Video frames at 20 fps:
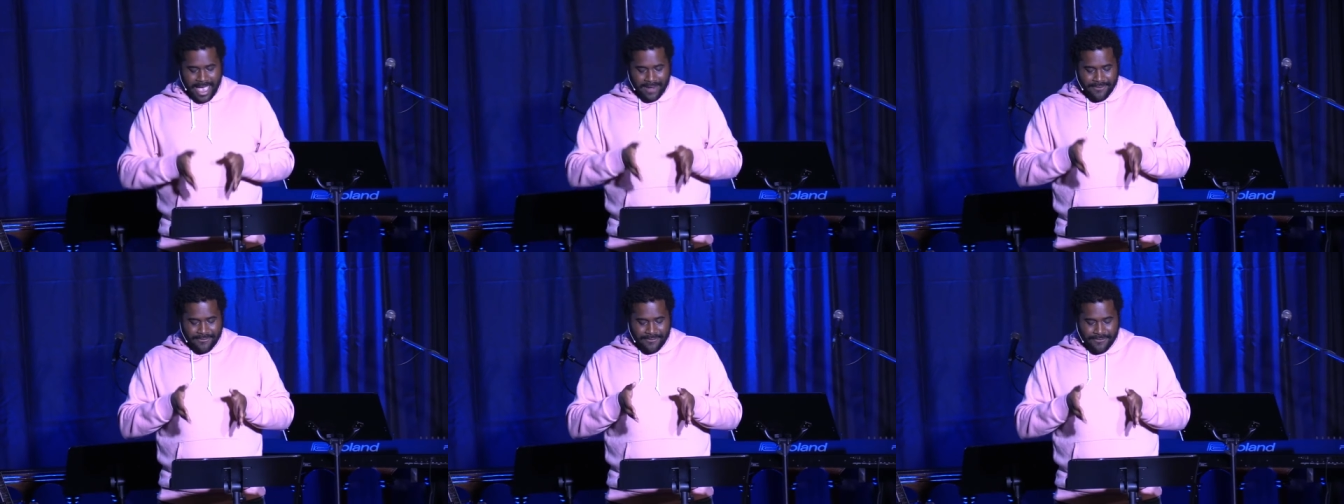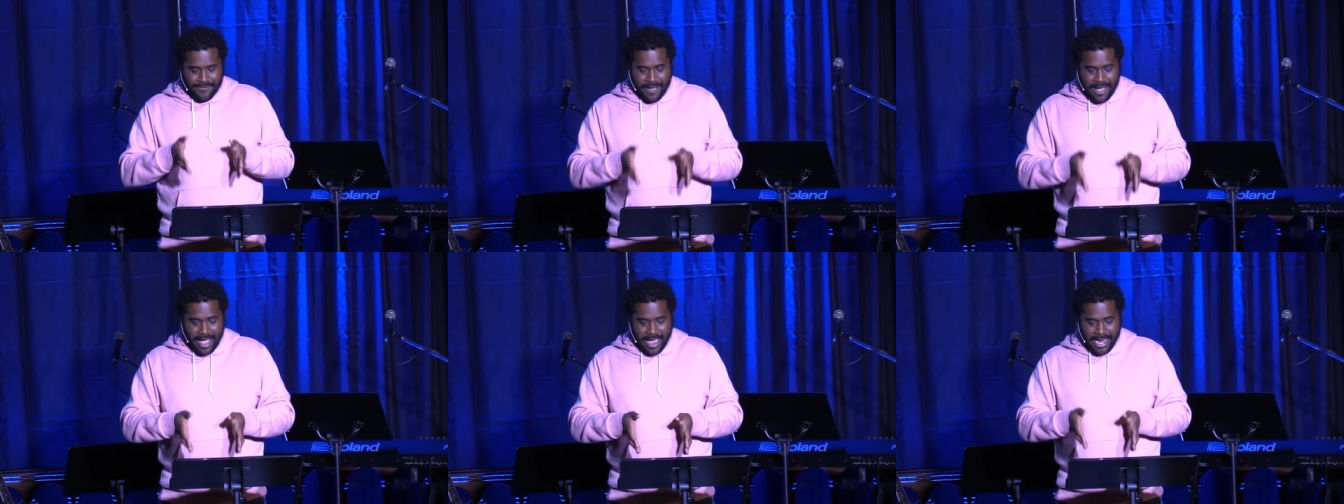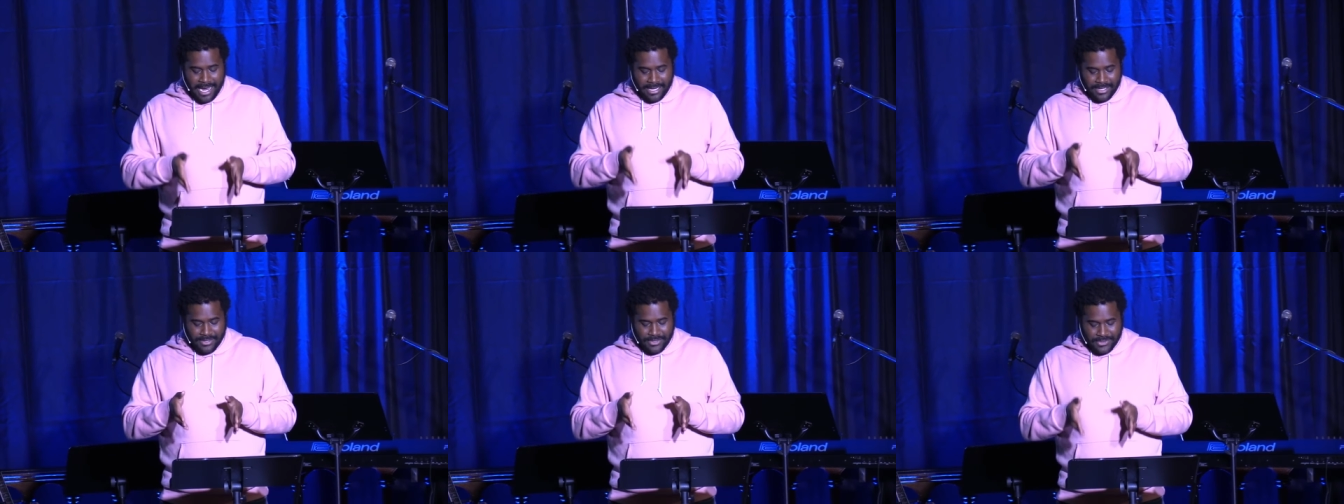and
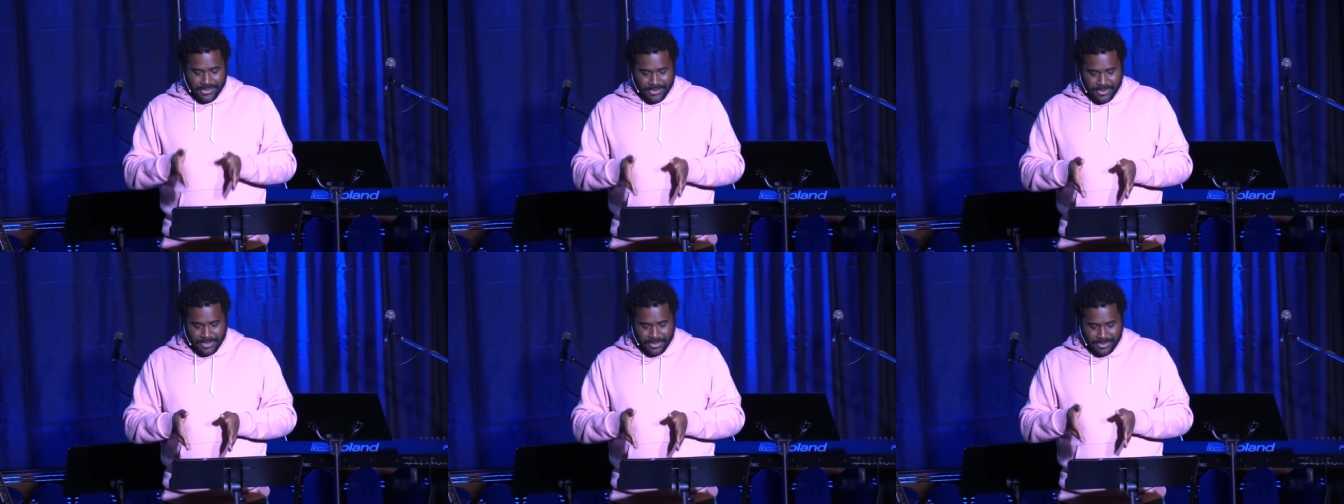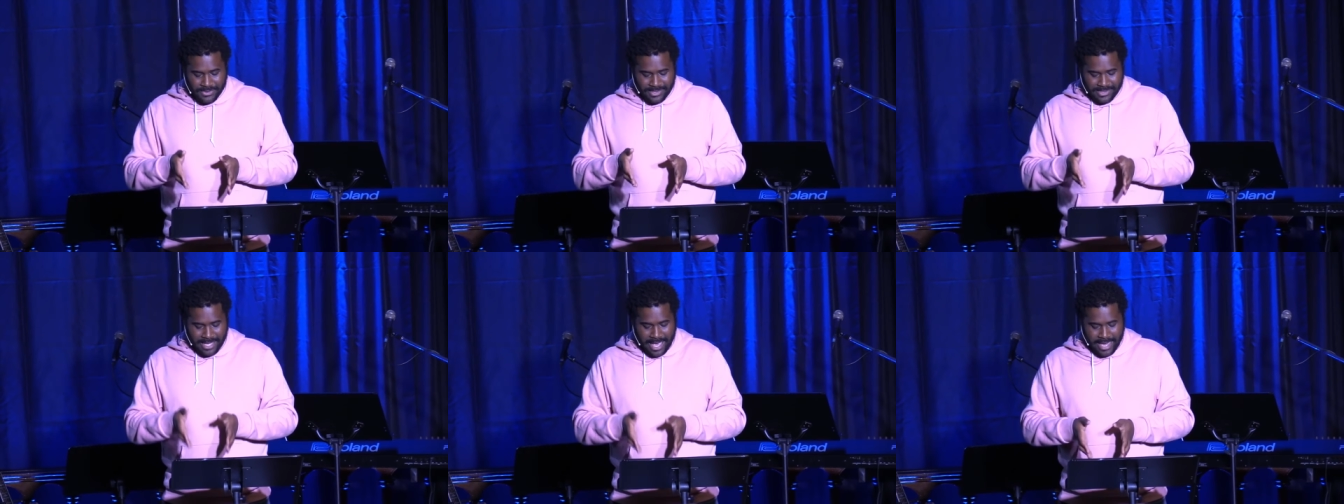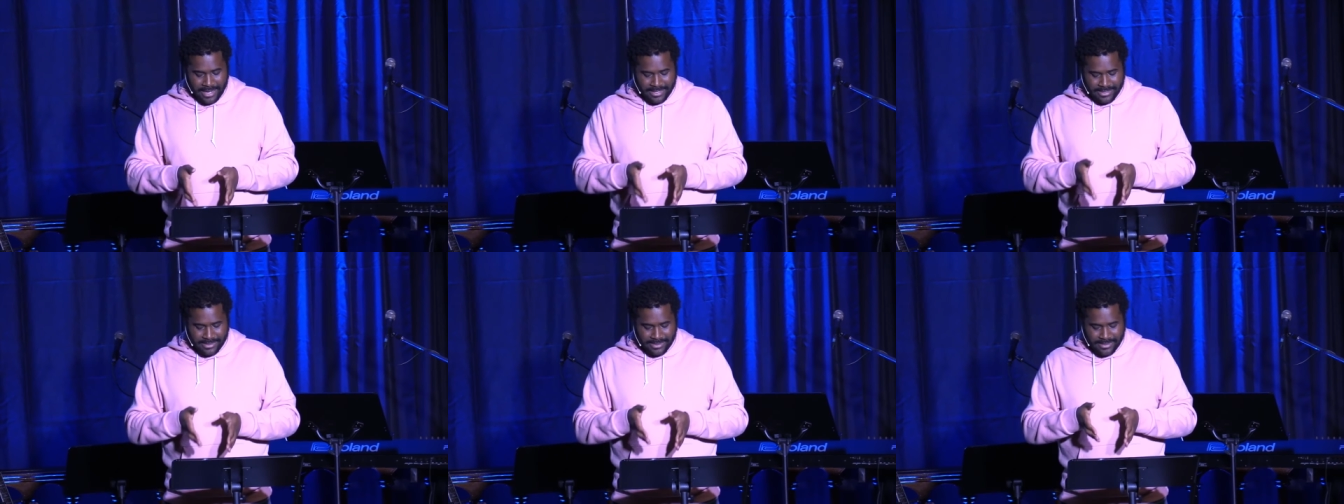find true
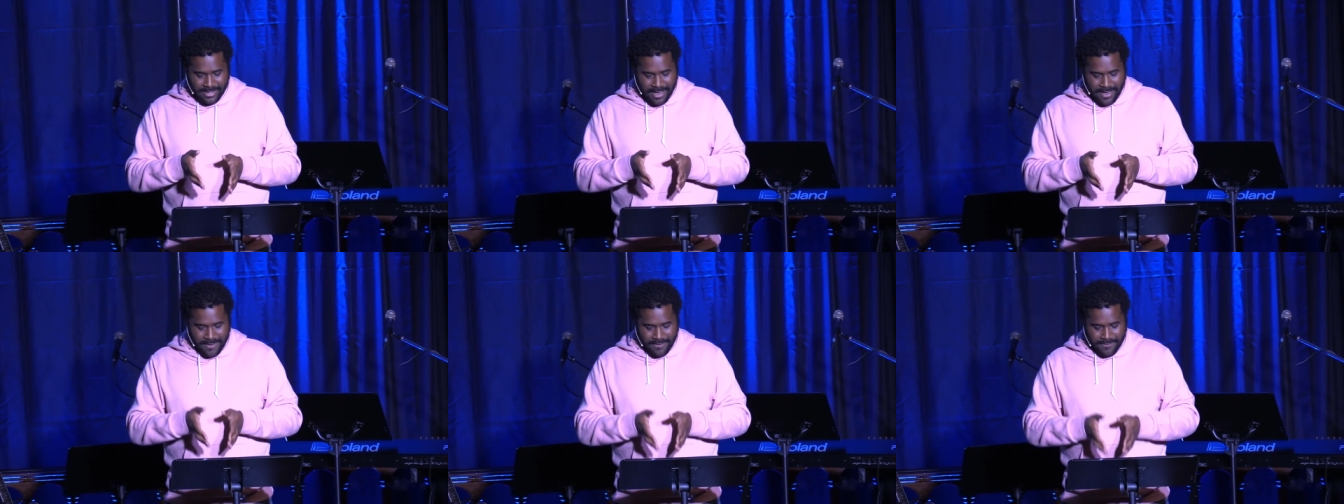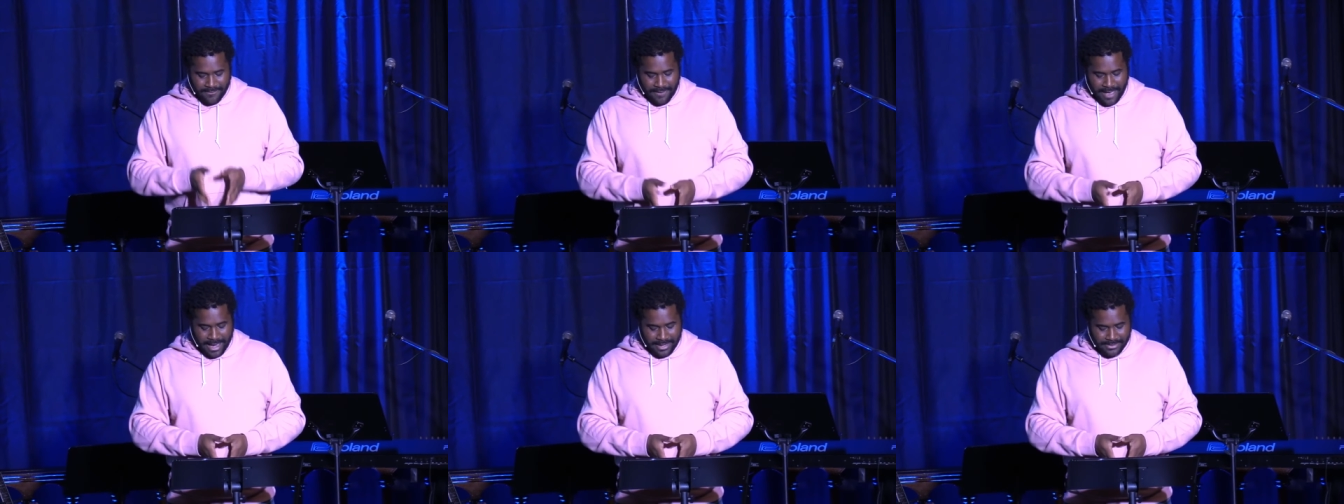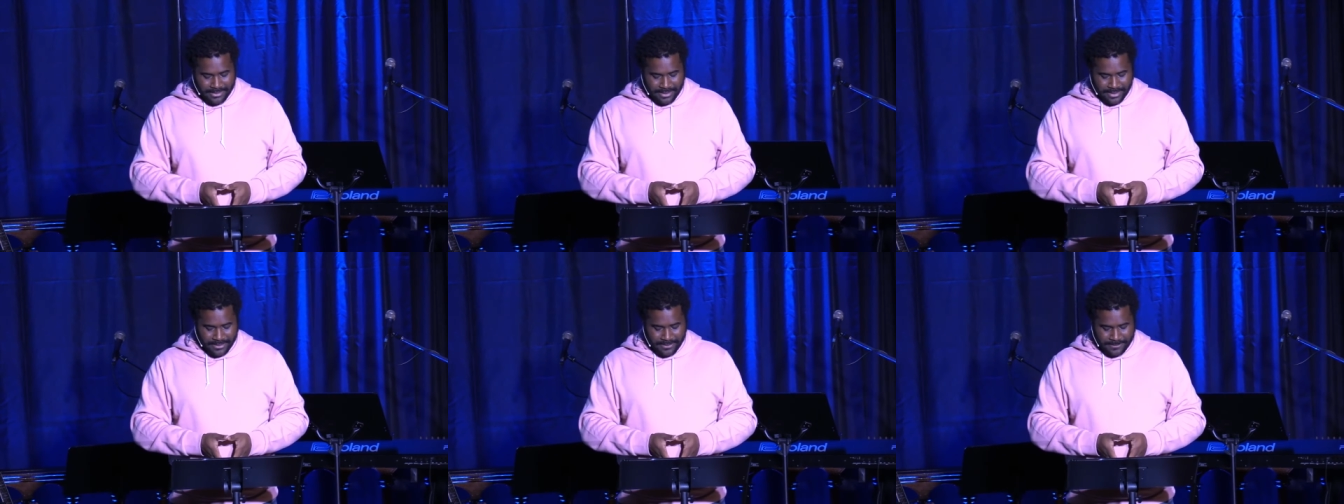
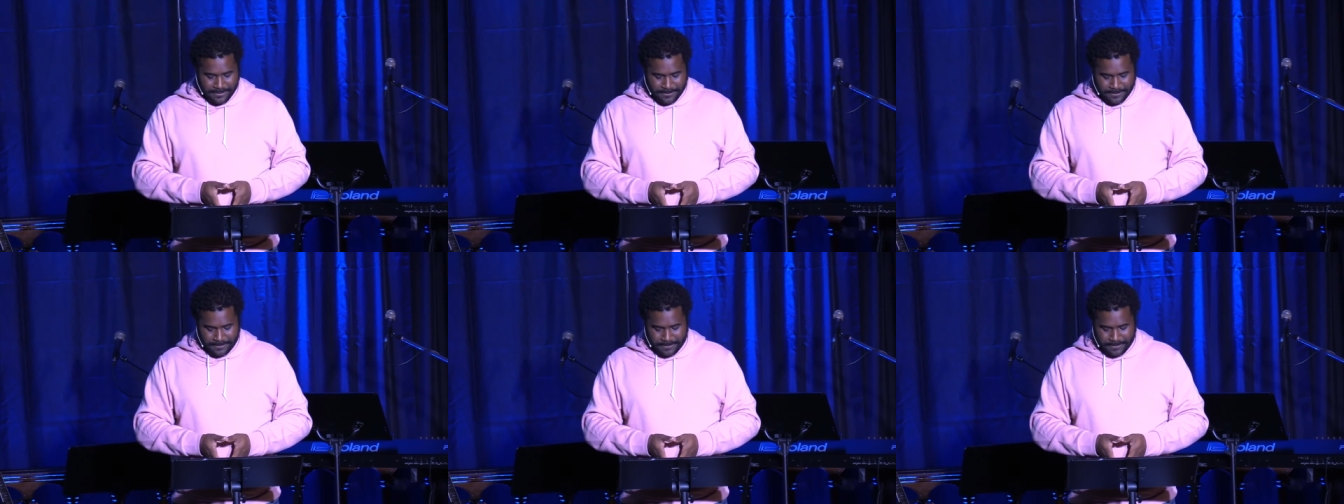satisfaction.